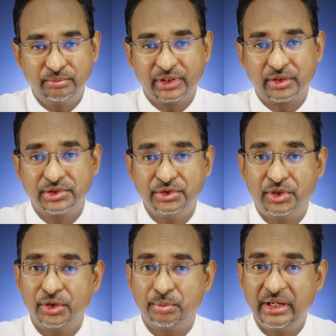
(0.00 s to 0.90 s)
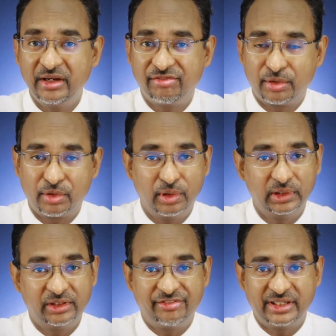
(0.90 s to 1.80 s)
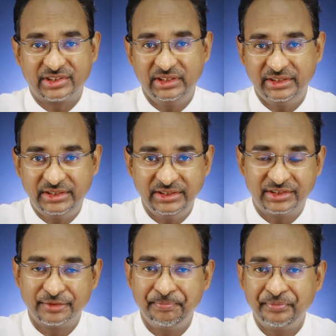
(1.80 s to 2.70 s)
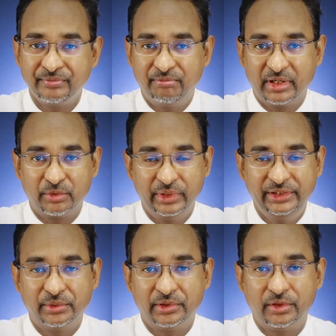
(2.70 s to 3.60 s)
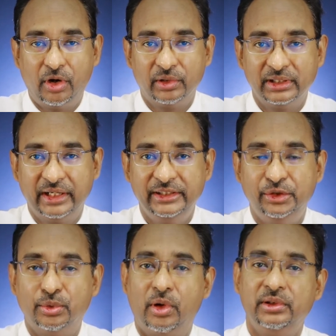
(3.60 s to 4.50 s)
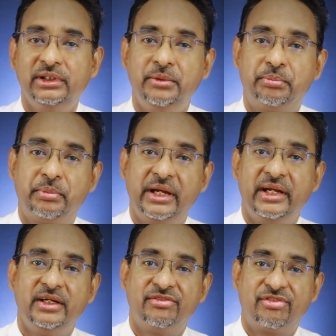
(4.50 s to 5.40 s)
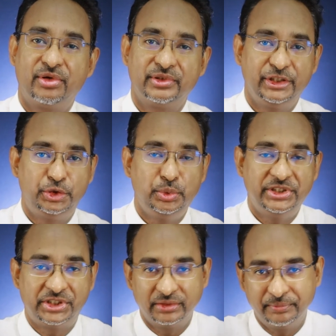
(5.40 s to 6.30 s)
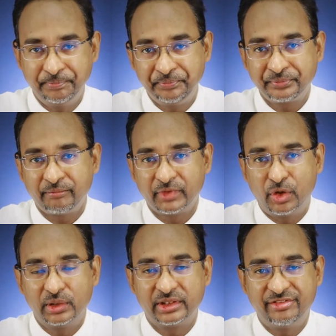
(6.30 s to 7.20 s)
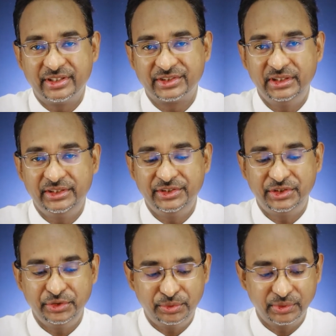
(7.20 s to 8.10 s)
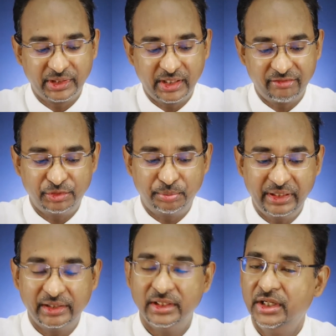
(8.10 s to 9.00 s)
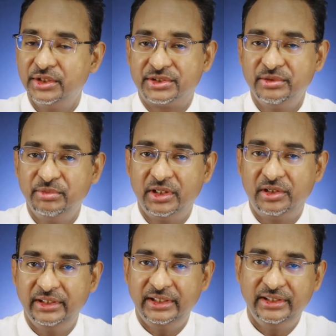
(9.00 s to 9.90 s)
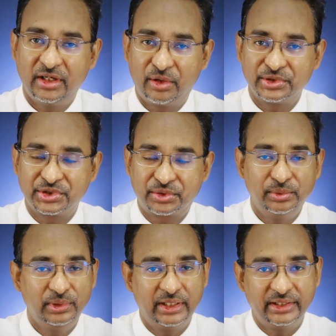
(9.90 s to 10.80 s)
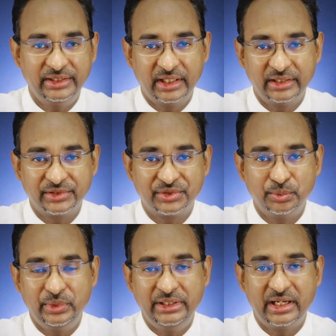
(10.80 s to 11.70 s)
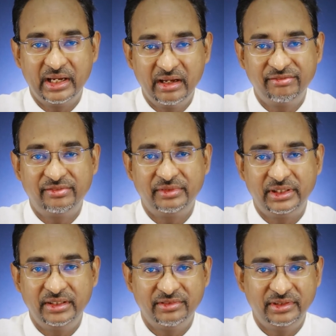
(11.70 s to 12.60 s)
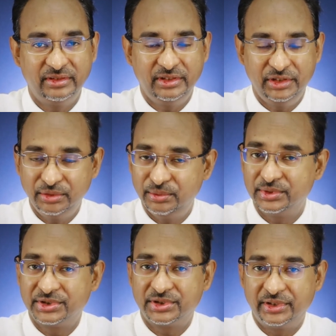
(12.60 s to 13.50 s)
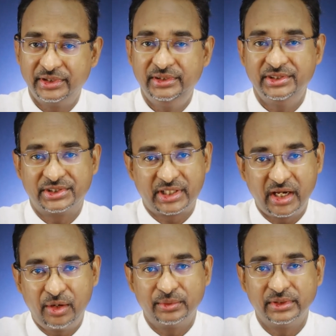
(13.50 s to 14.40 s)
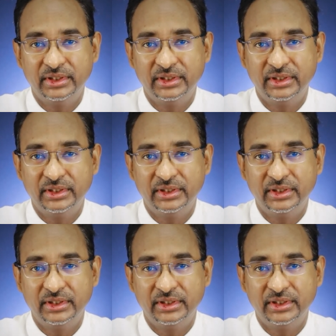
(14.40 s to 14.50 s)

because you got to pay for all the facilities. But when you are online, you only pay for the tuition. All the facilities you do not have to pay. Similarly, in our school at EIS, we have given you certain discount,